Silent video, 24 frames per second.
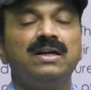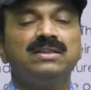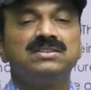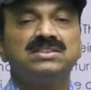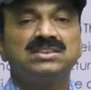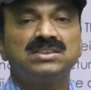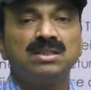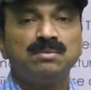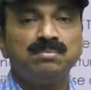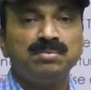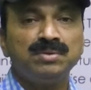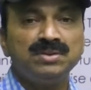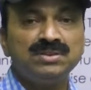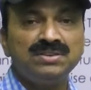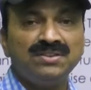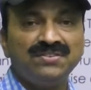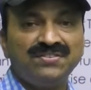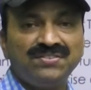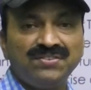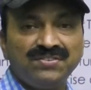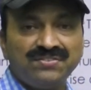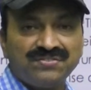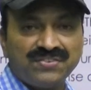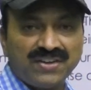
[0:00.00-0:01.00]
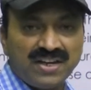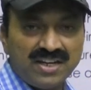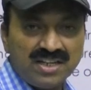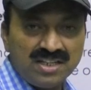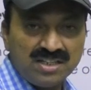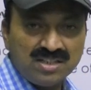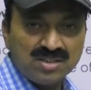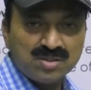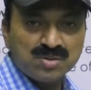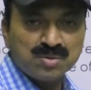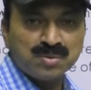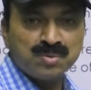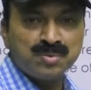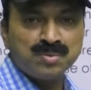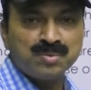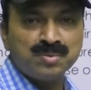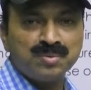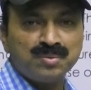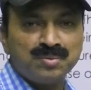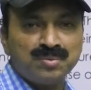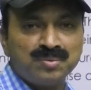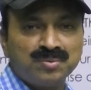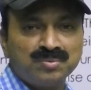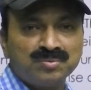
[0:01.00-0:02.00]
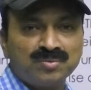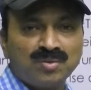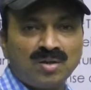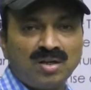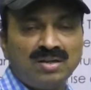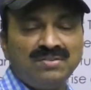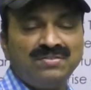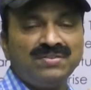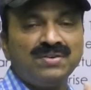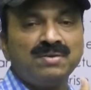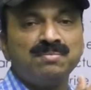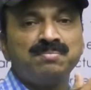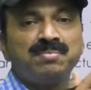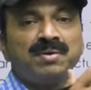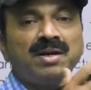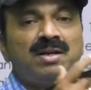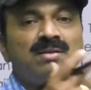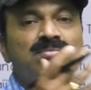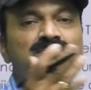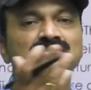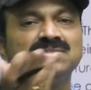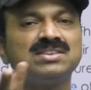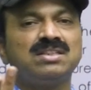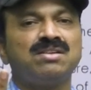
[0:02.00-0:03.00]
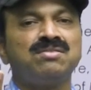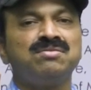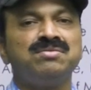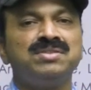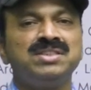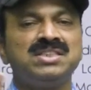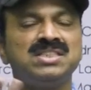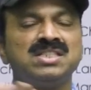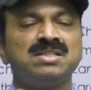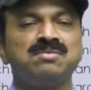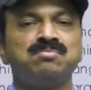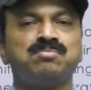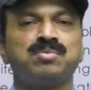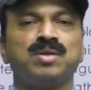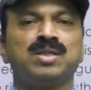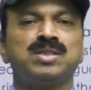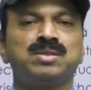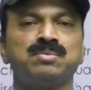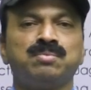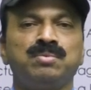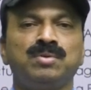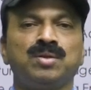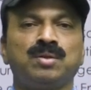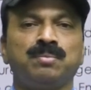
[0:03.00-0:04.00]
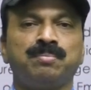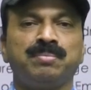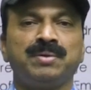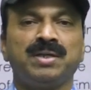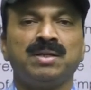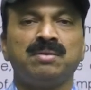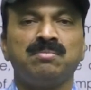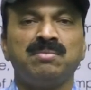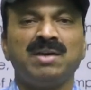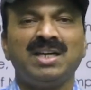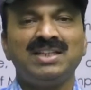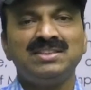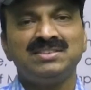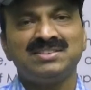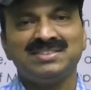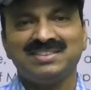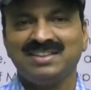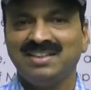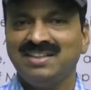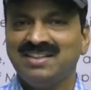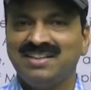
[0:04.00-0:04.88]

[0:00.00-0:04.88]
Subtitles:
Suppose if you fail to qualify prelims, how is it possible to appear mains?